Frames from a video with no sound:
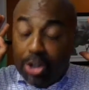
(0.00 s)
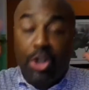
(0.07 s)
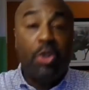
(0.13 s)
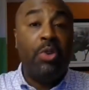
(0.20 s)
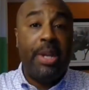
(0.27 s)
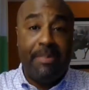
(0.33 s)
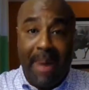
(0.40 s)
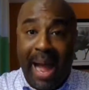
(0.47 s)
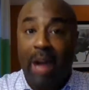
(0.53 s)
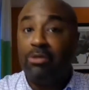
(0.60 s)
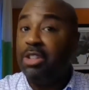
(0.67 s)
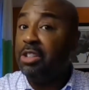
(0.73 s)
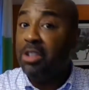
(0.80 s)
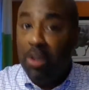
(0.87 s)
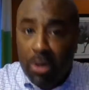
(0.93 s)
are duty
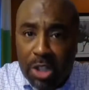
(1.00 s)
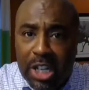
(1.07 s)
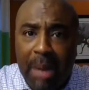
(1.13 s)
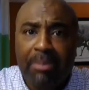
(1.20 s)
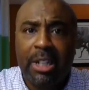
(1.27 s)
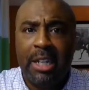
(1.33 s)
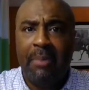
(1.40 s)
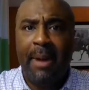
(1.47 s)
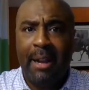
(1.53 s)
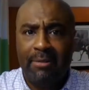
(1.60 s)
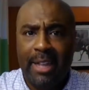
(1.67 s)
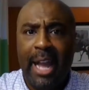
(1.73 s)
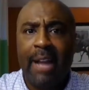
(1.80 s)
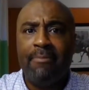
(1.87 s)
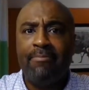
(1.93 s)
bound to do something
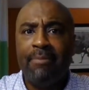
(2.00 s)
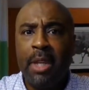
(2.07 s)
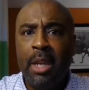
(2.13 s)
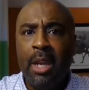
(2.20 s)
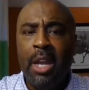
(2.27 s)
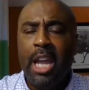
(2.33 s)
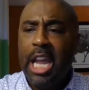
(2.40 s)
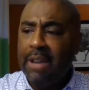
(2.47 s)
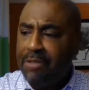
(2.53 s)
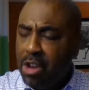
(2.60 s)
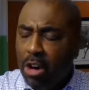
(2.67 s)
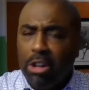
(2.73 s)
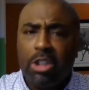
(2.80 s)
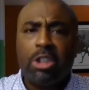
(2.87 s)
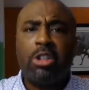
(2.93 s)
about that.
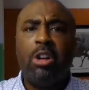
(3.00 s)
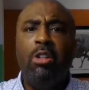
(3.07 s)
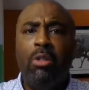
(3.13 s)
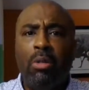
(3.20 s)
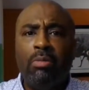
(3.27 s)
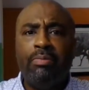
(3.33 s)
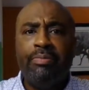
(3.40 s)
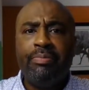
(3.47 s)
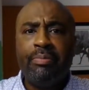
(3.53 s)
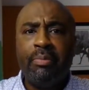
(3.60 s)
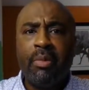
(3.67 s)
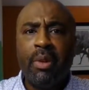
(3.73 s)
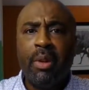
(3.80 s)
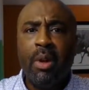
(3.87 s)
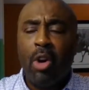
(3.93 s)
If your school
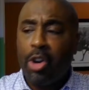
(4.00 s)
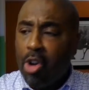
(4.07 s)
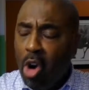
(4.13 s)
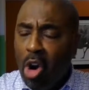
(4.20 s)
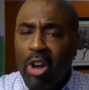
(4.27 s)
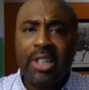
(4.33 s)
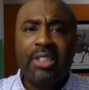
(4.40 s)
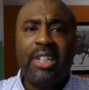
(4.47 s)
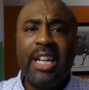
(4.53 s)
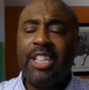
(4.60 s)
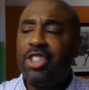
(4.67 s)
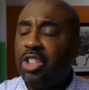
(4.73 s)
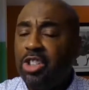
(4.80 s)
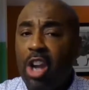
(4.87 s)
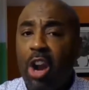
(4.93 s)
or your
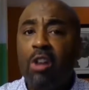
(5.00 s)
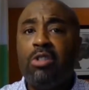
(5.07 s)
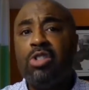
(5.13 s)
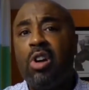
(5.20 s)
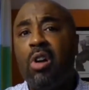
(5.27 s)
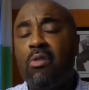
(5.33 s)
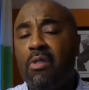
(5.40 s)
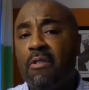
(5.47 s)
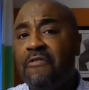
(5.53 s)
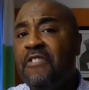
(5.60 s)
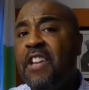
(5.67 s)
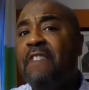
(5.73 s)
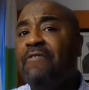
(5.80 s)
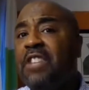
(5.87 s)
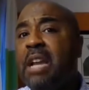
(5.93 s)
organization turns over
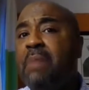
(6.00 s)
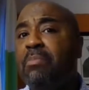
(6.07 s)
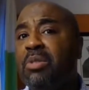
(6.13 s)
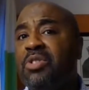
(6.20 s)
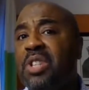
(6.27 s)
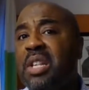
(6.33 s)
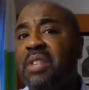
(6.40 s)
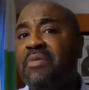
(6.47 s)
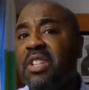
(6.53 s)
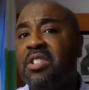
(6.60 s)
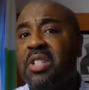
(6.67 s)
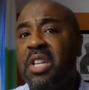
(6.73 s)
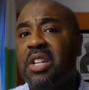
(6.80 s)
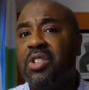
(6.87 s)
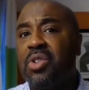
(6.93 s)
15%
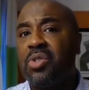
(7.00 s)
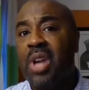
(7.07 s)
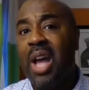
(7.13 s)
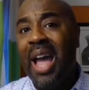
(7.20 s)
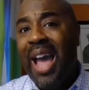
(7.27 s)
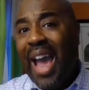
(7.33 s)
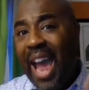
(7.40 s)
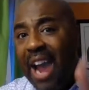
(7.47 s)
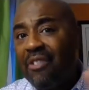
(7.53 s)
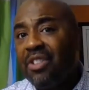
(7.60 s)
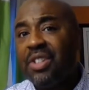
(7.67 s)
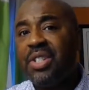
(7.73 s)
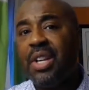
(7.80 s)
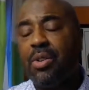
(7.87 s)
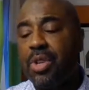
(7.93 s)
of its teachers
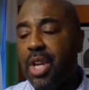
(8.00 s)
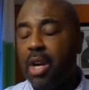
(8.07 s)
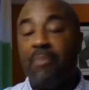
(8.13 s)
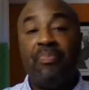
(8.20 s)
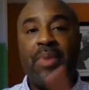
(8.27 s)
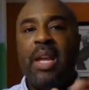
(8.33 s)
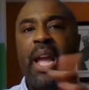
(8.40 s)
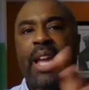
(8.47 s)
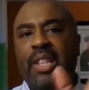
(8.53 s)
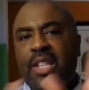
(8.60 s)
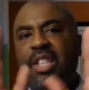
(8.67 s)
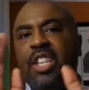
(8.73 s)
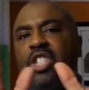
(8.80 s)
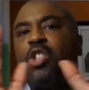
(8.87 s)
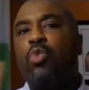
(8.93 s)
every single year,
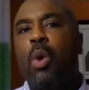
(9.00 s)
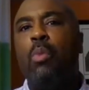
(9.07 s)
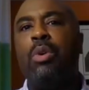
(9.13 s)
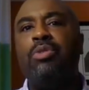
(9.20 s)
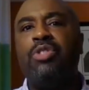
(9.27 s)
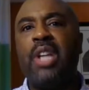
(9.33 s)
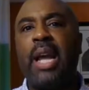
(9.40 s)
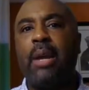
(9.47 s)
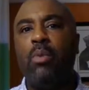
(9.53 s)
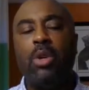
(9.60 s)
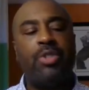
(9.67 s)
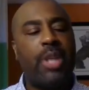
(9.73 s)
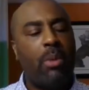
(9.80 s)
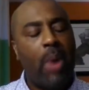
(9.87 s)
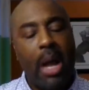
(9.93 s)
and this is what we'll
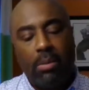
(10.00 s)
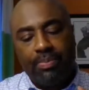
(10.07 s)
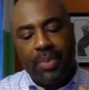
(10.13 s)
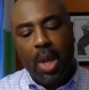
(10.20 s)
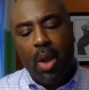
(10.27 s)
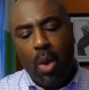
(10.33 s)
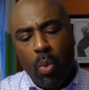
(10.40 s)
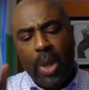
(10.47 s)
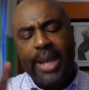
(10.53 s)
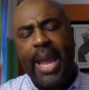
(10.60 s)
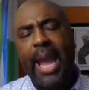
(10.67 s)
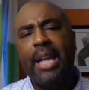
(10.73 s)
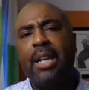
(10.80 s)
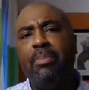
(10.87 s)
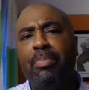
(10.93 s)
say. We'll say, well,
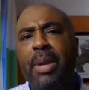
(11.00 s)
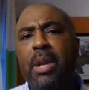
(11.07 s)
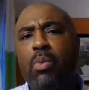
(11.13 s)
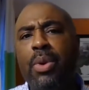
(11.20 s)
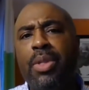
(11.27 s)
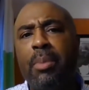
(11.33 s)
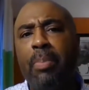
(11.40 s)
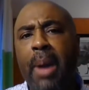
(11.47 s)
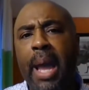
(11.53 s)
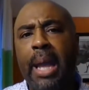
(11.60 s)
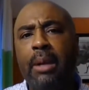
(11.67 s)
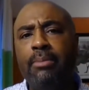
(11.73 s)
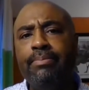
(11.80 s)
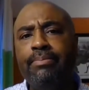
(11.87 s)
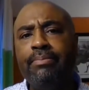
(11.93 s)
we can't compete with the
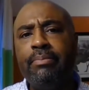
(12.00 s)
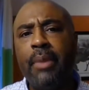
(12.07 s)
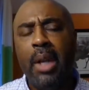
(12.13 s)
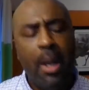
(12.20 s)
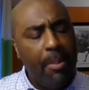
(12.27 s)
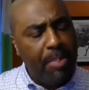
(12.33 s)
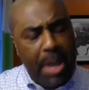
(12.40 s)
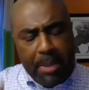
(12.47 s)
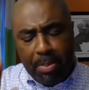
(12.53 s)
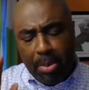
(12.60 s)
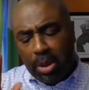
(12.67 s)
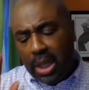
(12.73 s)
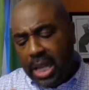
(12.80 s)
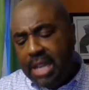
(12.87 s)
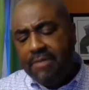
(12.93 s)
pay.
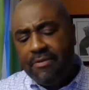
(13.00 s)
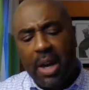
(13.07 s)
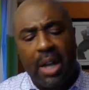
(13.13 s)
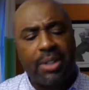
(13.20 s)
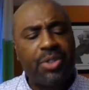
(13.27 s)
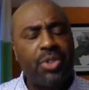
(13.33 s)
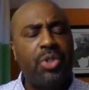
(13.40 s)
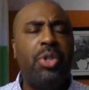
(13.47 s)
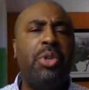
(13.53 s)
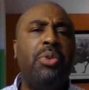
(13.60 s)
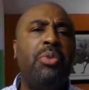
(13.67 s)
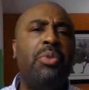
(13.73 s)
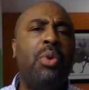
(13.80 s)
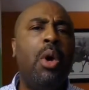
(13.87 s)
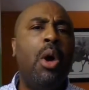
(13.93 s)
People leave us
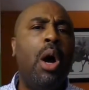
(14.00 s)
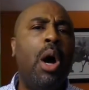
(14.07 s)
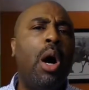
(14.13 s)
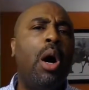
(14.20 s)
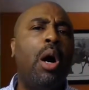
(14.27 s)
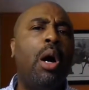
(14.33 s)
to